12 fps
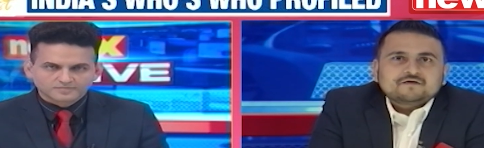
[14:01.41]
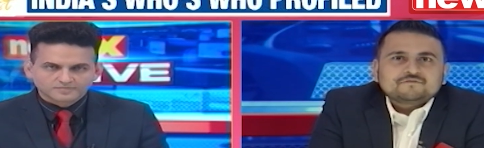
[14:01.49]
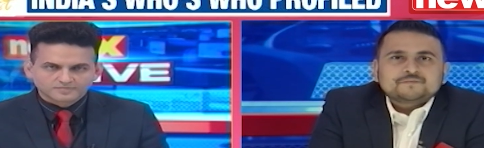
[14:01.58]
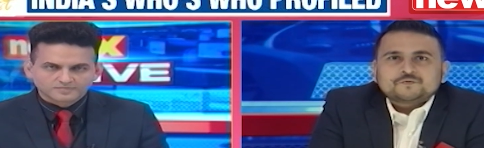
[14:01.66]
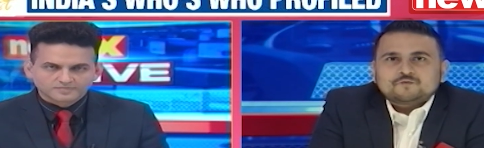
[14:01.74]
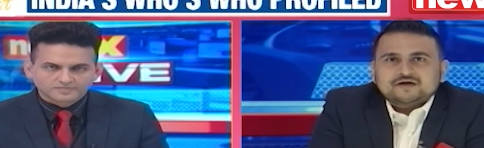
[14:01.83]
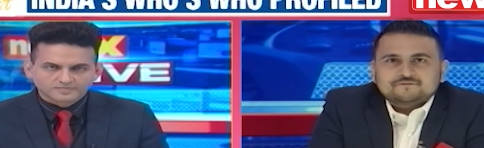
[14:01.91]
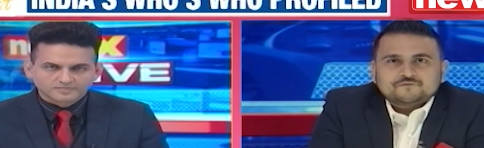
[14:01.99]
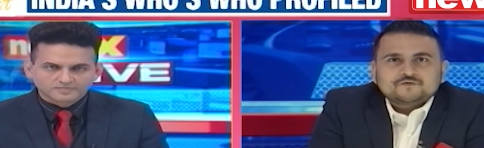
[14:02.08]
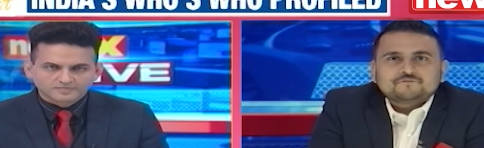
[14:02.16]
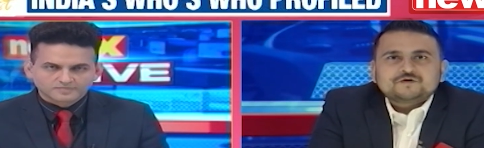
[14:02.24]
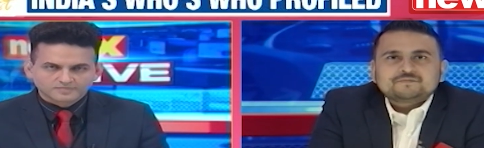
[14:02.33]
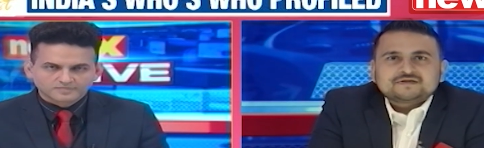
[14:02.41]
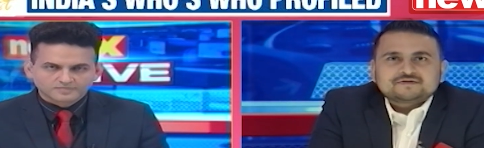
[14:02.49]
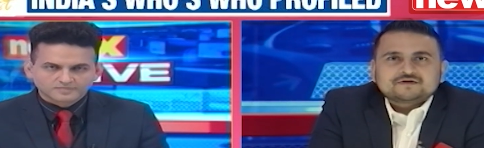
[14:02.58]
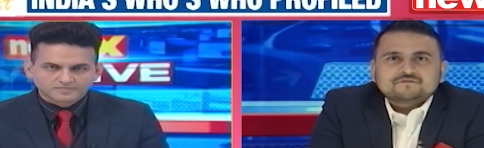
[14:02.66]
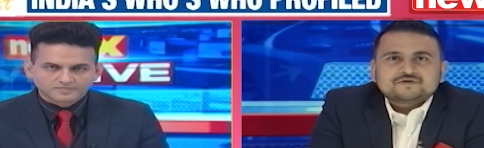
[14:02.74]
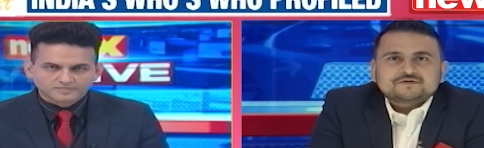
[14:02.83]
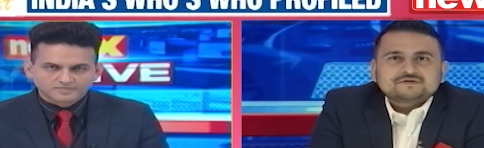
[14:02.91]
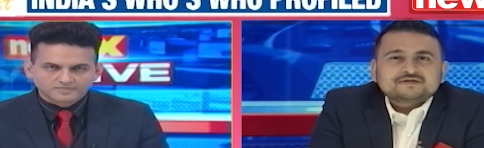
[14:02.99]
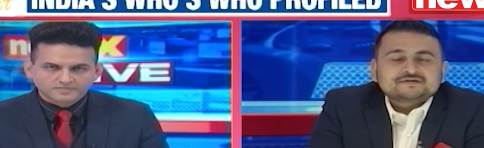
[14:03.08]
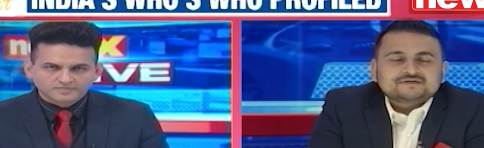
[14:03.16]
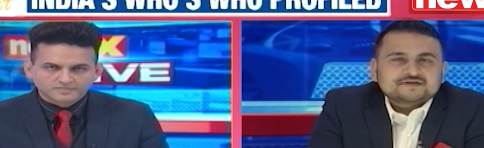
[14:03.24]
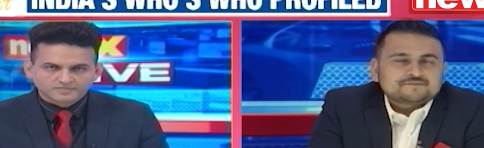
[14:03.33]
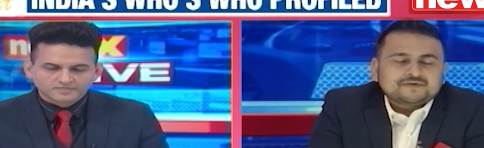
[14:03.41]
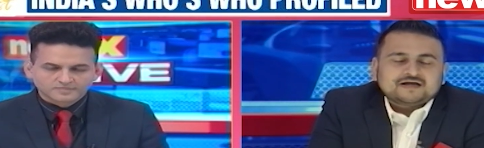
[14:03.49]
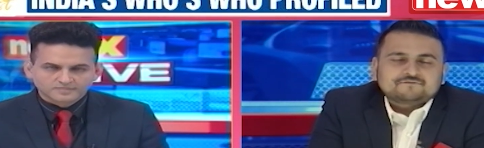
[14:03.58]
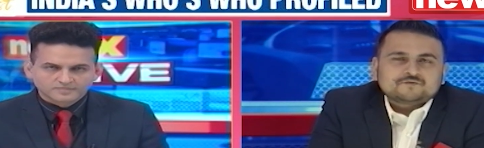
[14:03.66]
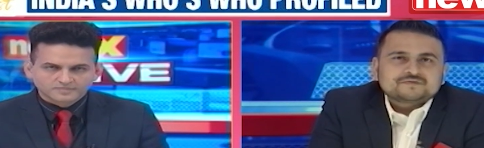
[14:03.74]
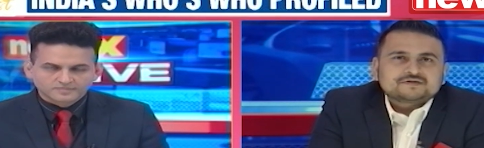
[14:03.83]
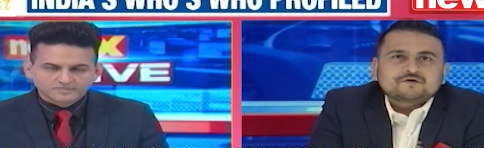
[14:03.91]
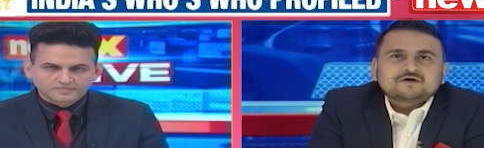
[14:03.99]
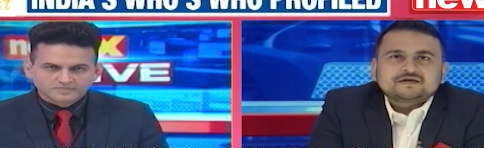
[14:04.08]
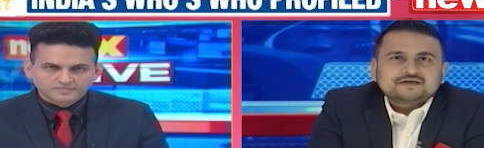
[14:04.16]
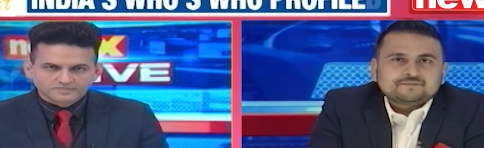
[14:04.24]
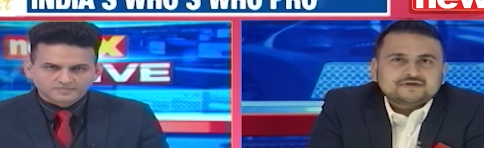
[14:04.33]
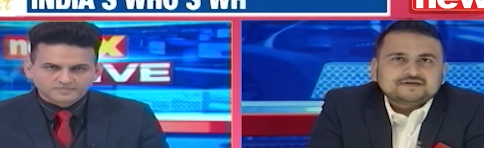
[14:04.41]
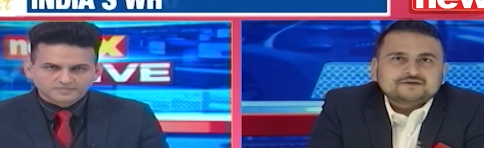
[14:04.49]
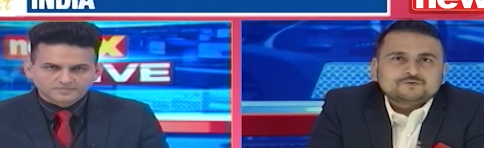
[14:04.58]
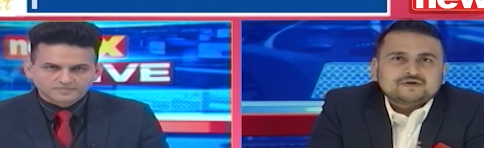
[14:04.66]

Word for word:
Speaker 1: We provide a fulfillment service, so it is, this platform is not limited to